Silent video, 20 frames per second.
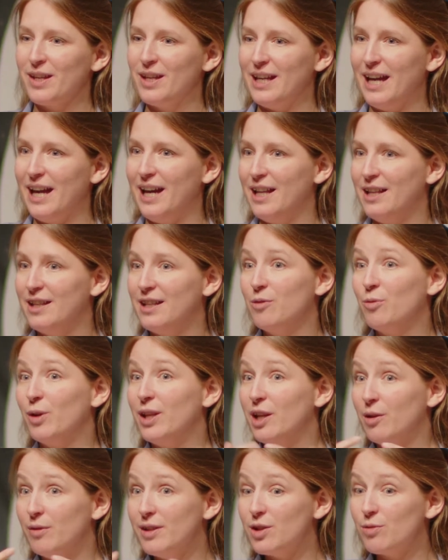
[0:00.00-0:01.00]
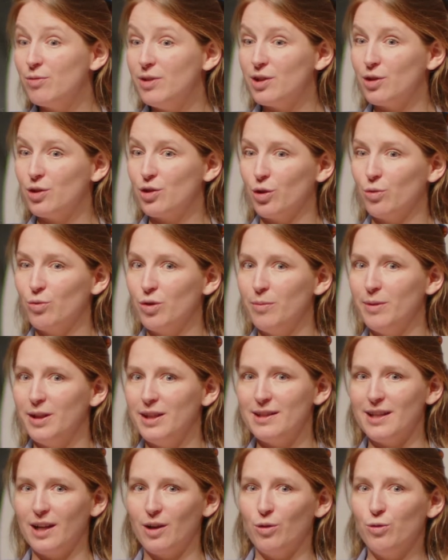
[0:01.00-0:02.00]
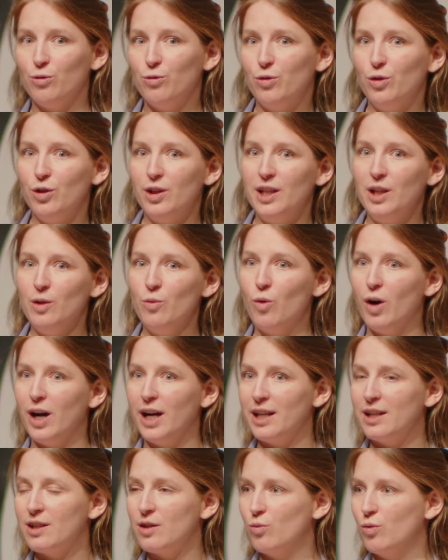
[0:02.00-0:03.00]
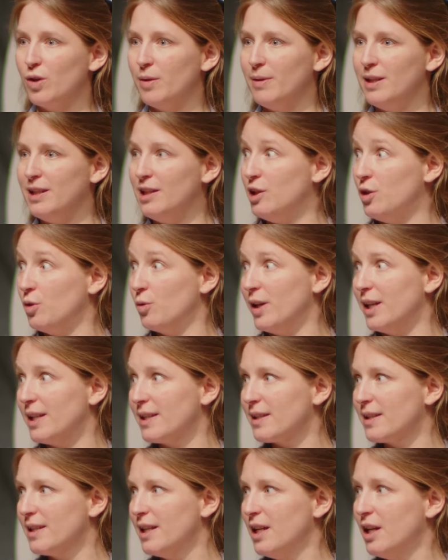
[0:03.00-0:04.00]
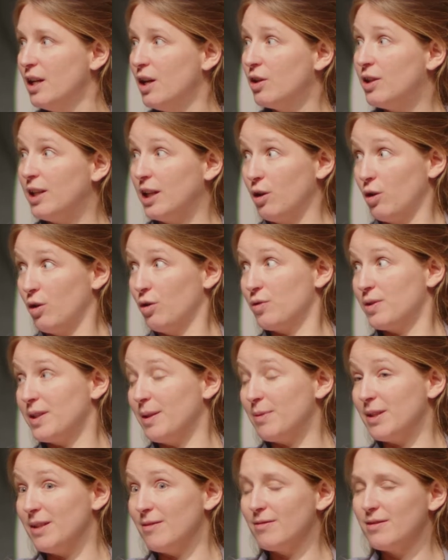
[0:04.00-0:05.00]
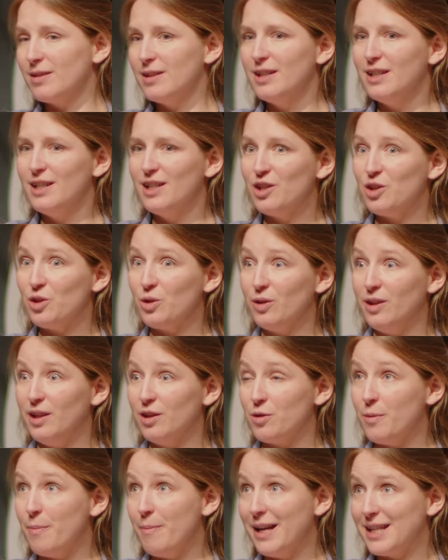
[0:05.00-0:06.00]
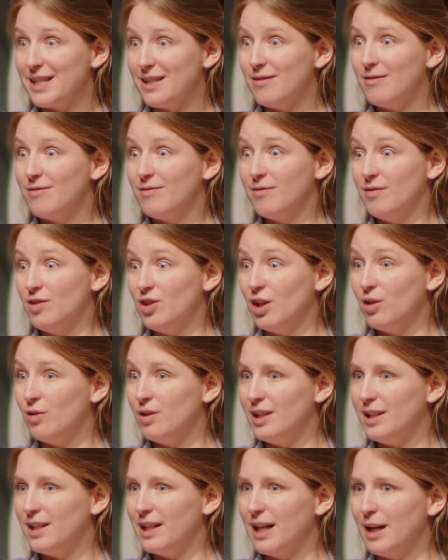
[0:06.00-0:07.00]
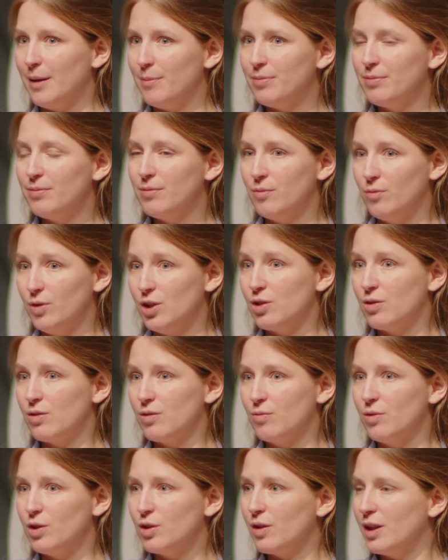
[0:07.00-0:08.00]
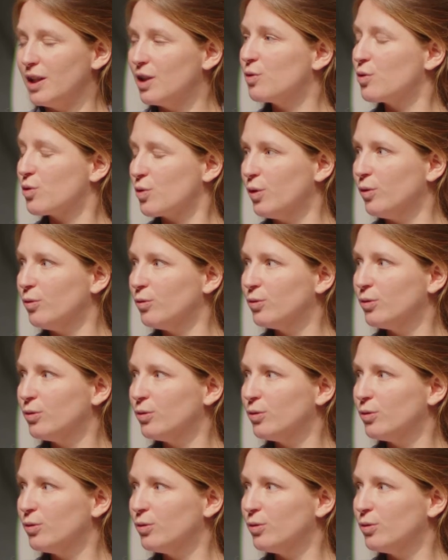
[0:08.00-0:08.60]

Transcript: And when there is research on women, it's like on 30 white women in the US mm-hmm. taking contraceptive. So there's a massive gender data gap, which we're trying to solve.